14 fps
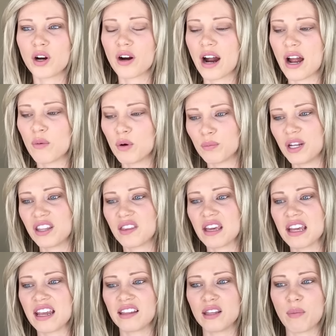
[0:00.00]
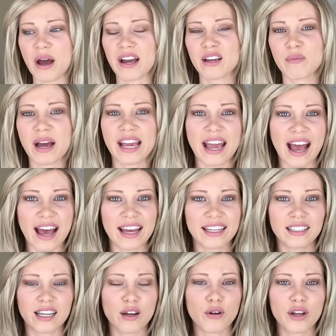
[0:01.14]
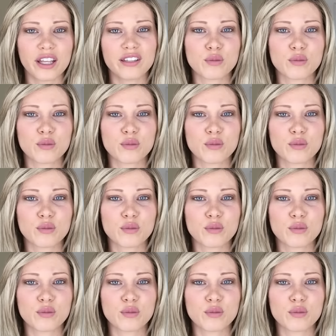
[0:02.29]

where I won't be thinking in the back of my head, like, okay,